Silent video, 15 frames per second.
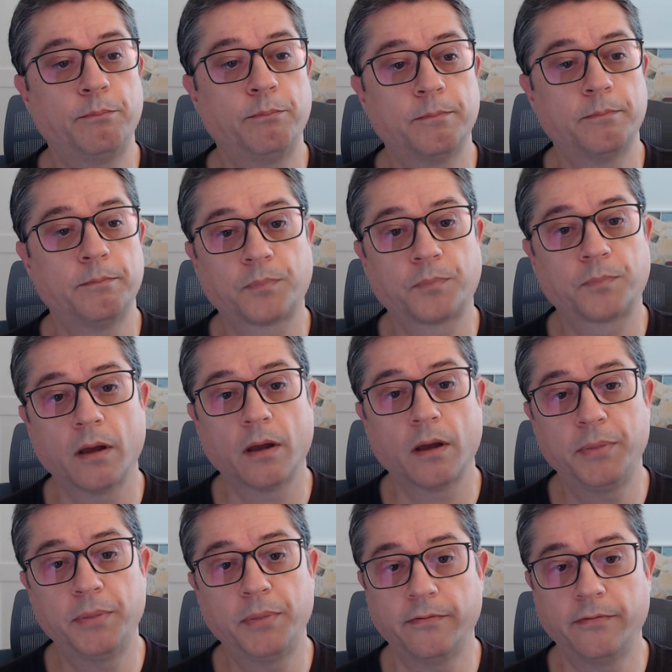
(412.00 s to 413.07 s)
P5
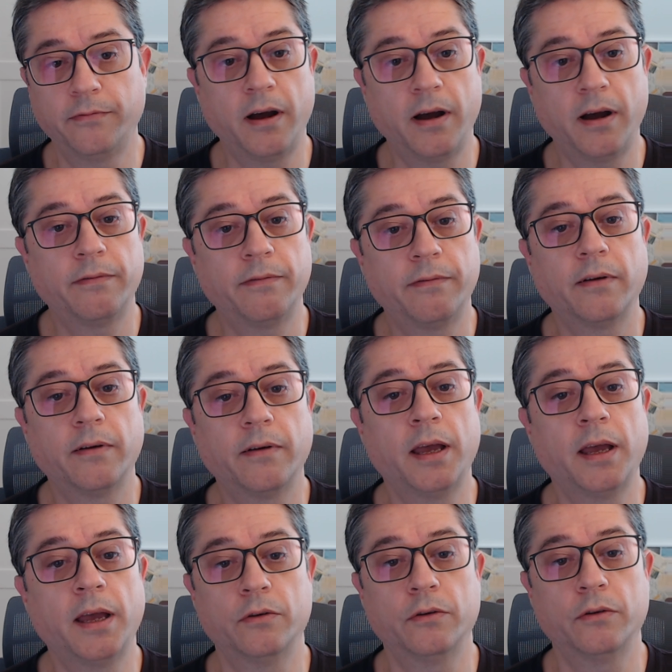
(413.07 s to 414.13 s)
and
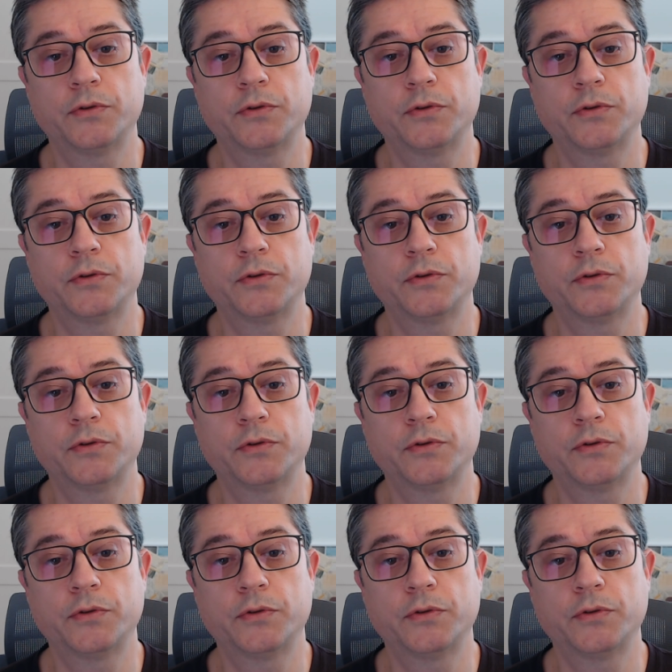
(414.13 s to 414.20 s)
also